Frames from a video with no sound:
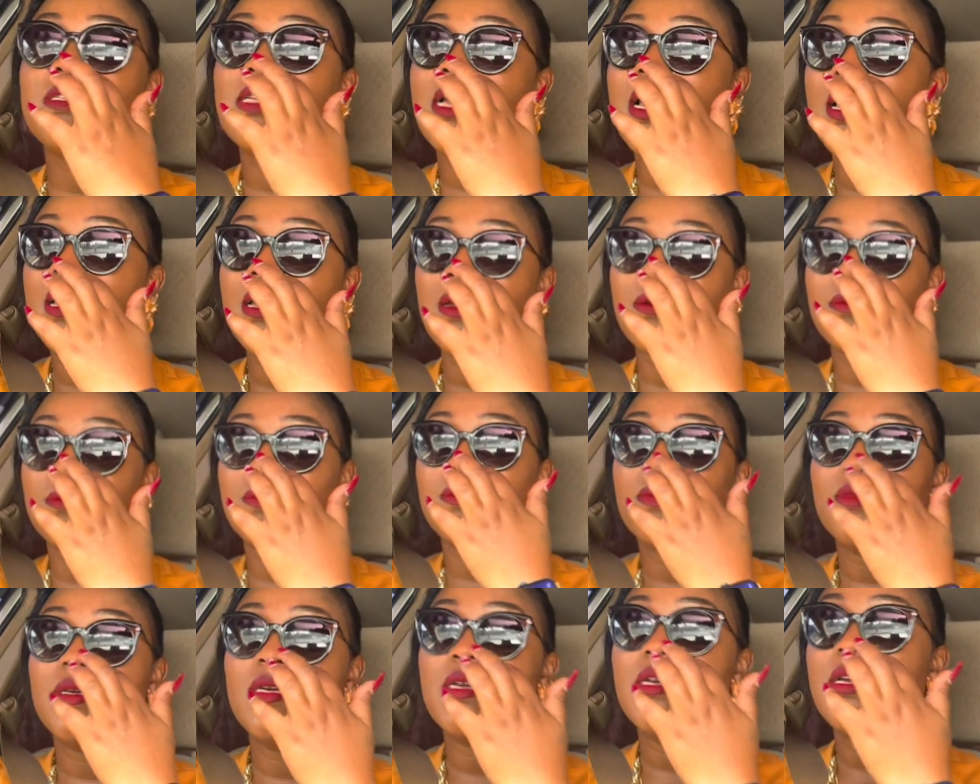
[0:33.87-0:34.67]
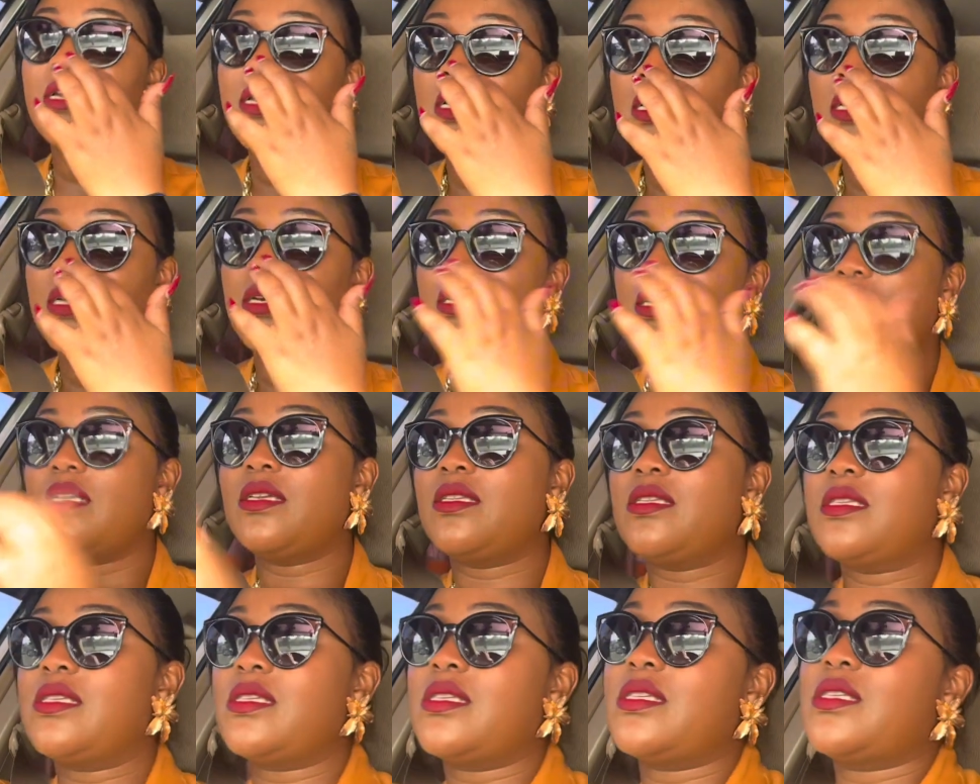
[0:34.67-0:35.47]
time
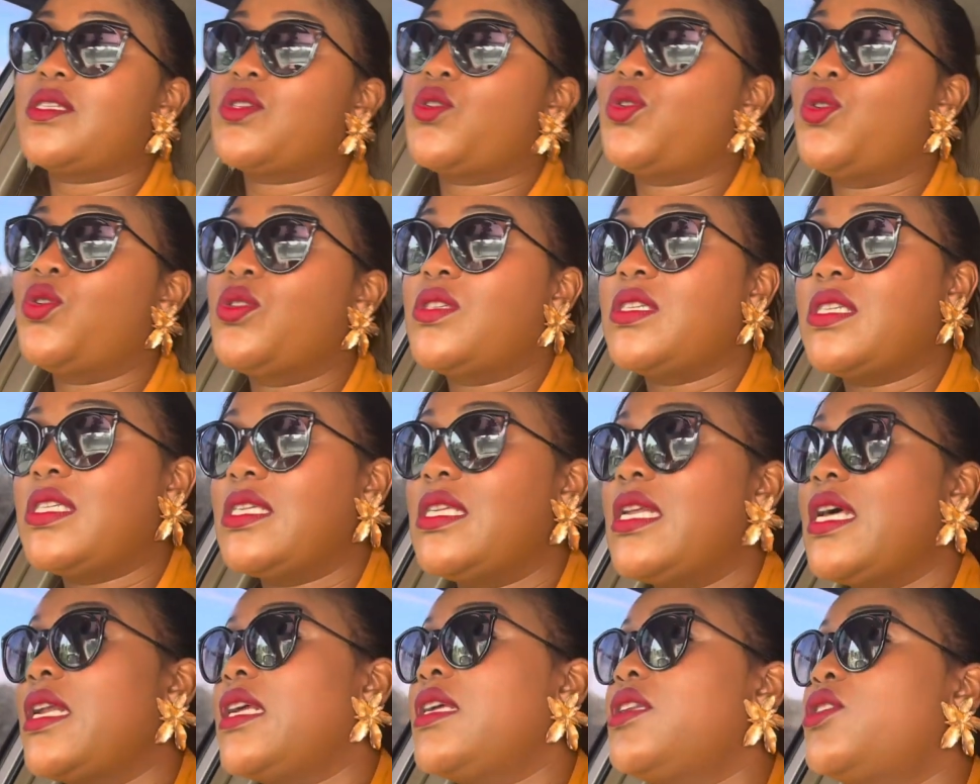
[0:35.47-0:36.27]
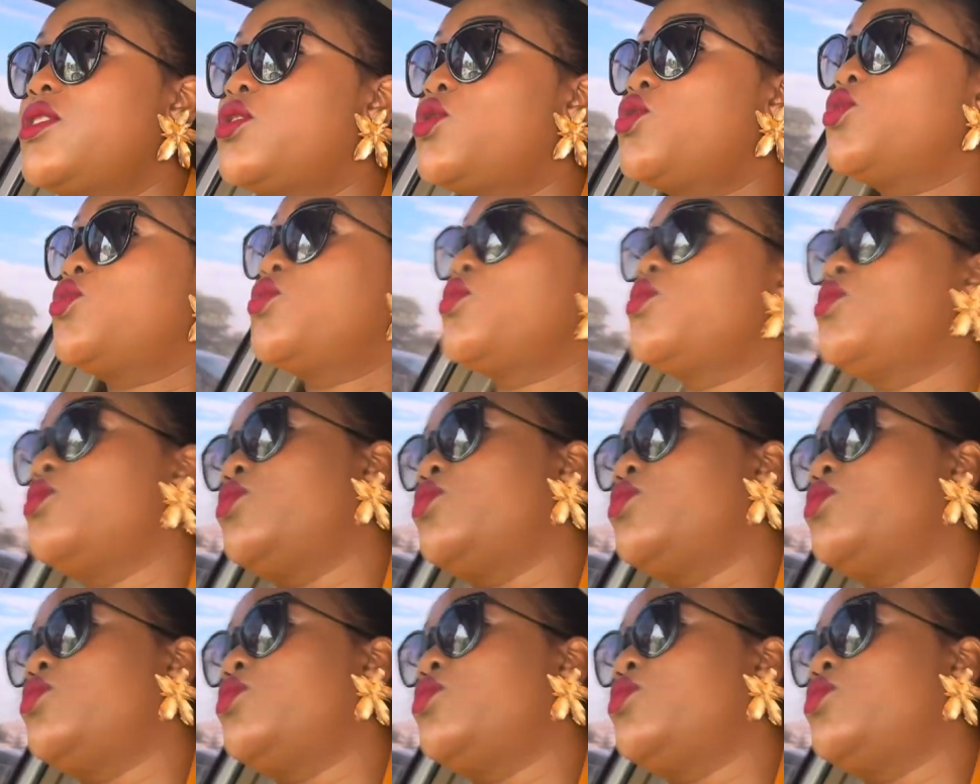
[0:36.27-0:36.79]
it's considerate to